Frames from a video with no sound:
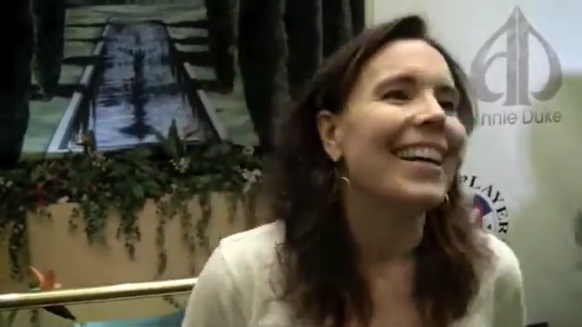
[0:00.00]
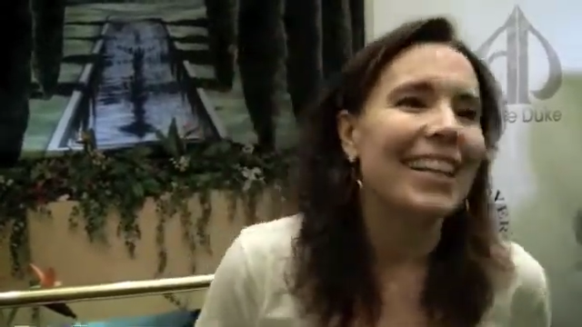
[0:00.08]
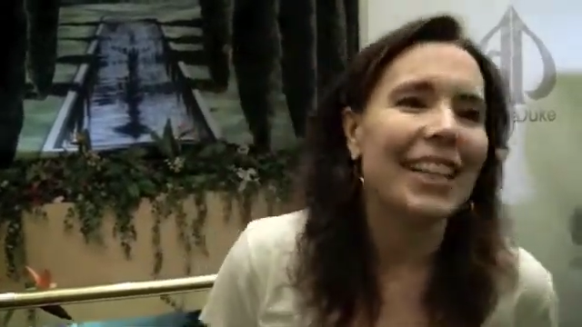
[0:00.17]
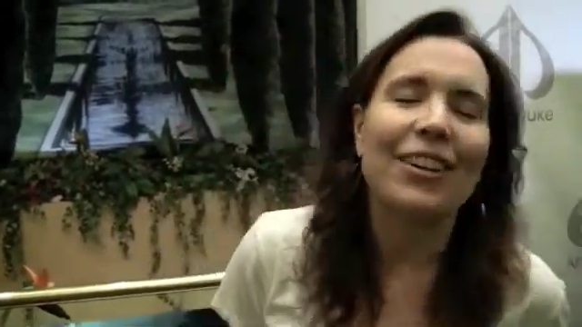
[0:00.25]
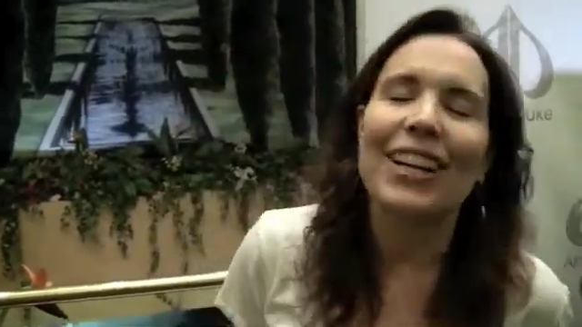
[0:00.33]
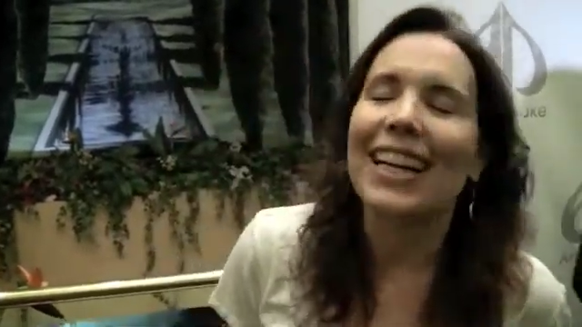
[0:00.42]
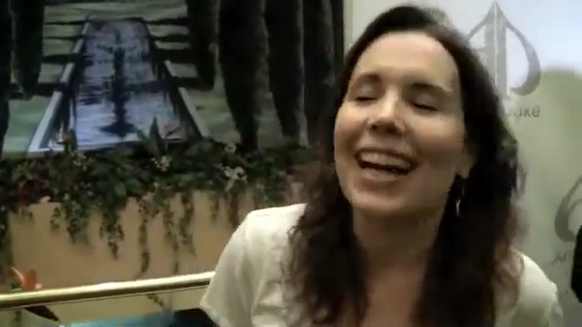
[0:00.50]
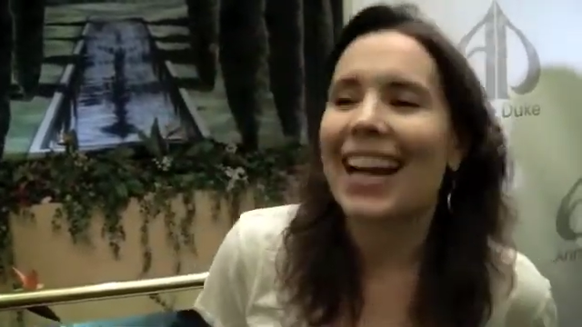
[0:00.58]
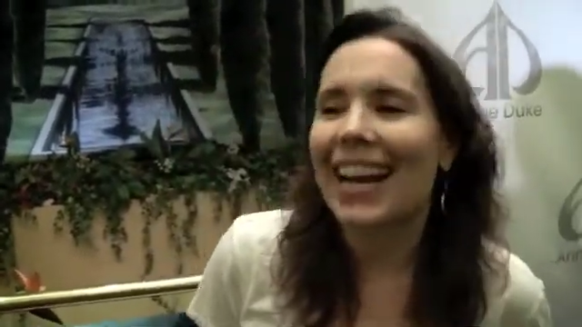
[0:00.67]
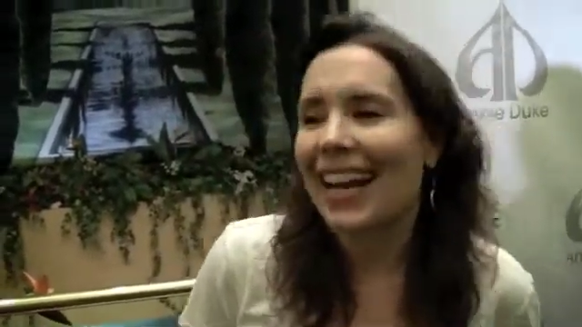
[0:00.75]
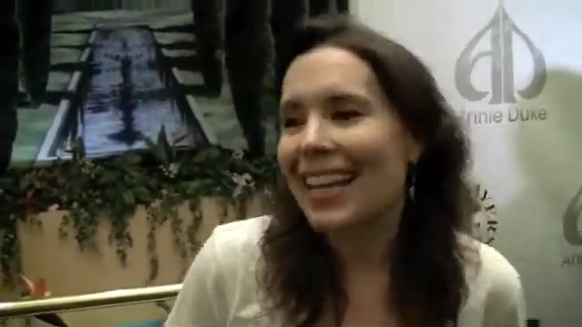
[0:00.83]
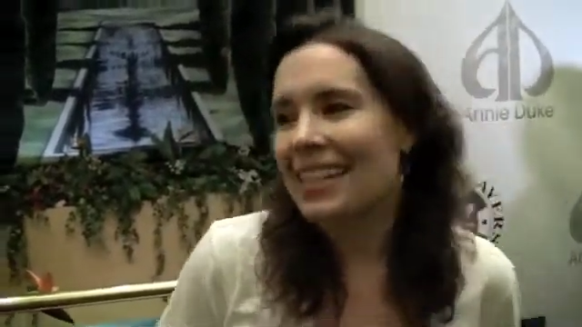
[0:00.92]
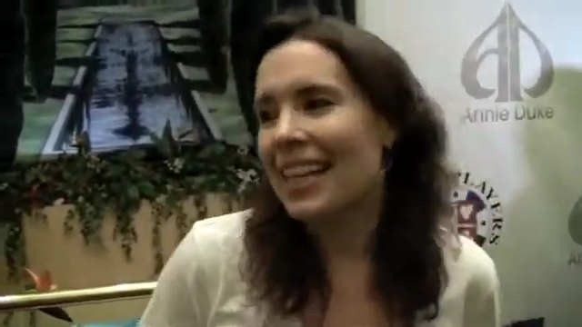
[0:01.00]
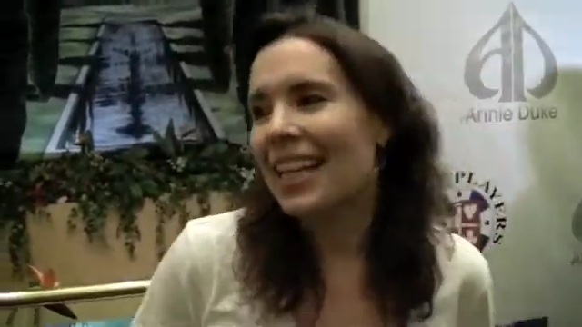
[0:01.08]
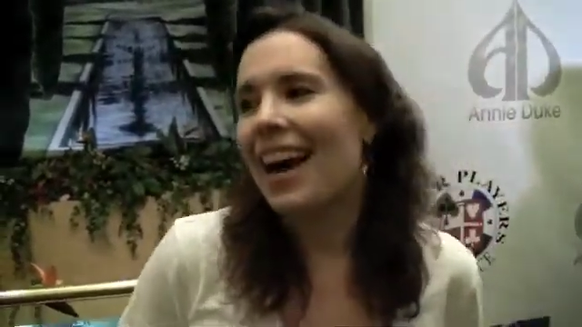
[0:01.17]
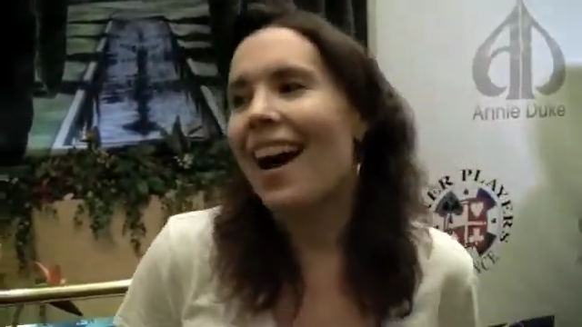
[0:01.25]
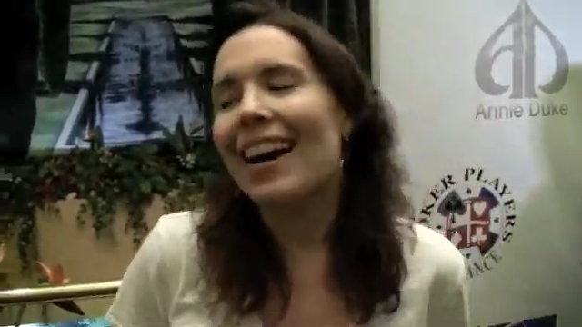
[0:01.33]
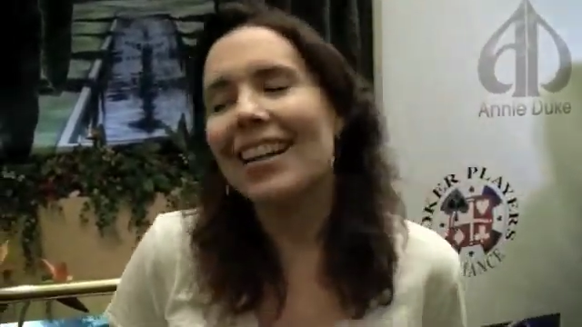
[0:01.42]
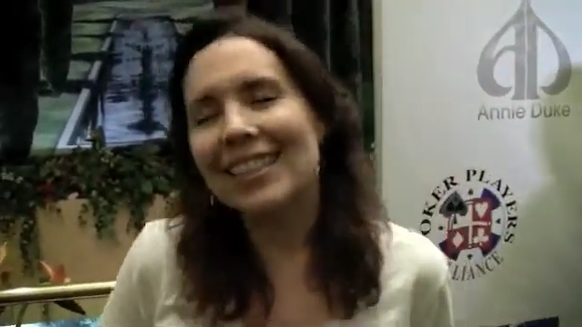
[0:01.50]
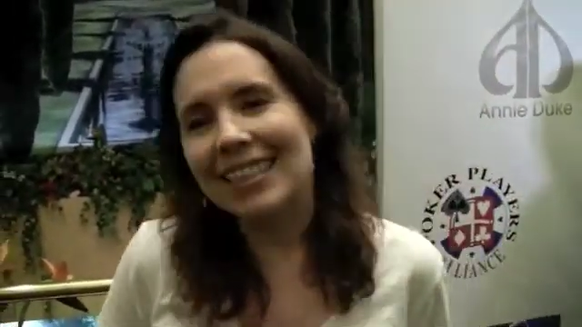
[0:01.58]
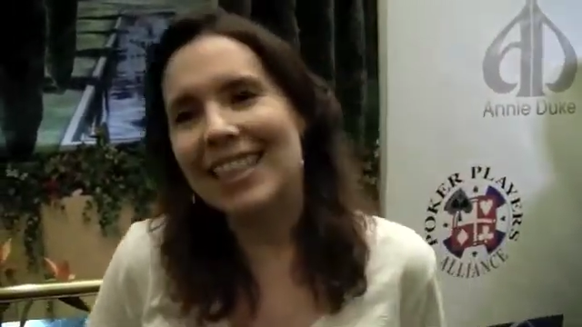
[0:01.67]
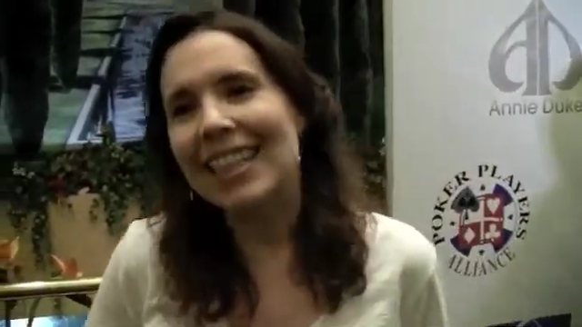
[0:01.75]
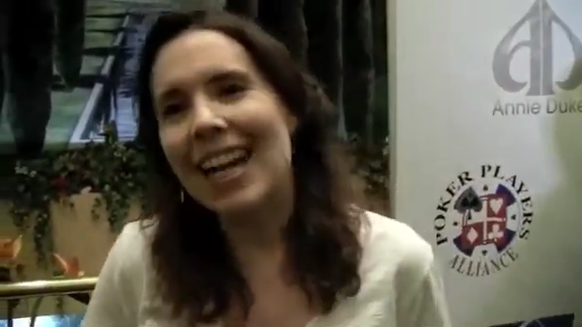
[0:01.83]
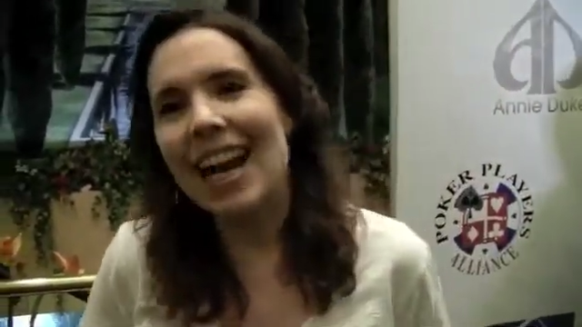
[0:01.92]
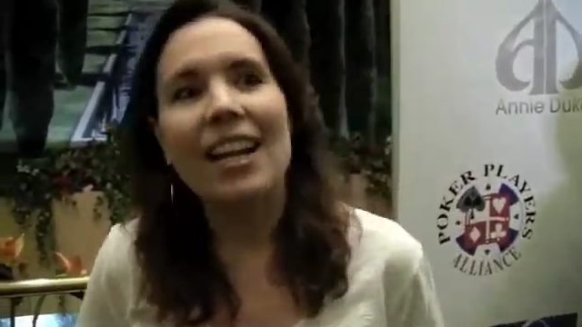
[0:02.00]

You know what? Honestly,